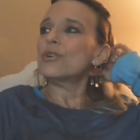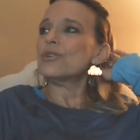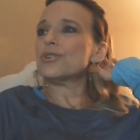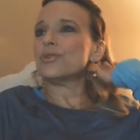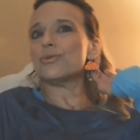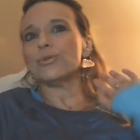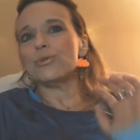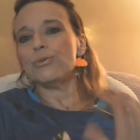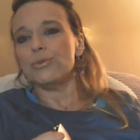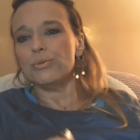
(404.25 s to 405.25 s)

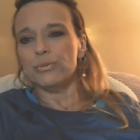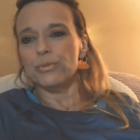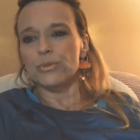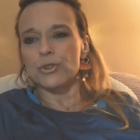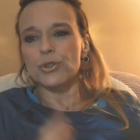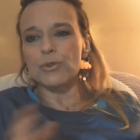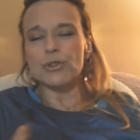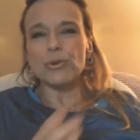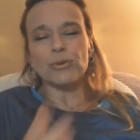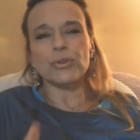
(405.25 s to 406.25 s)
to do
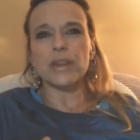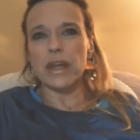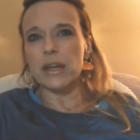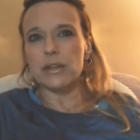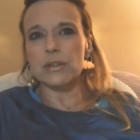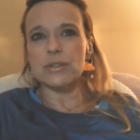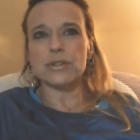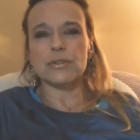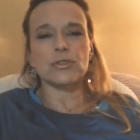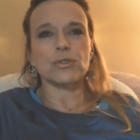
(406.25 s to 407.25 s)
certain
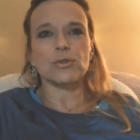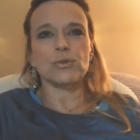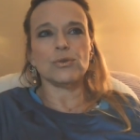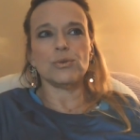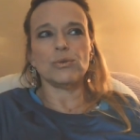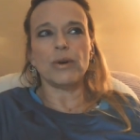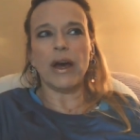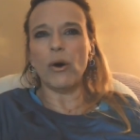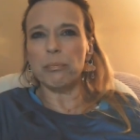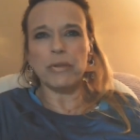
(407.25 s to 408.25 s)
things to
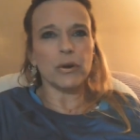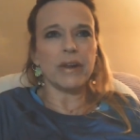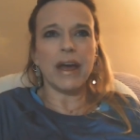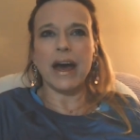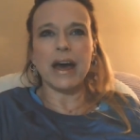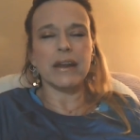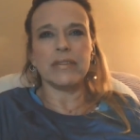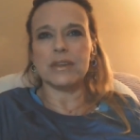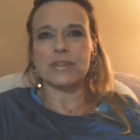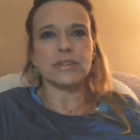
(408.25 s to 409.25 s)
help their dad in
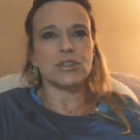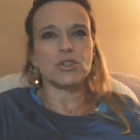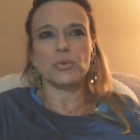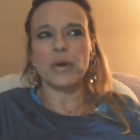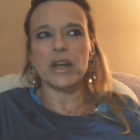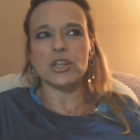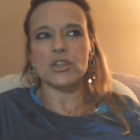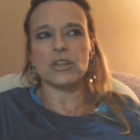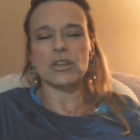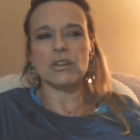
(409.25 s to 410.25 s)
this
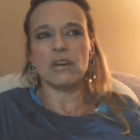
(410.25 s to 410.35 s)
situation.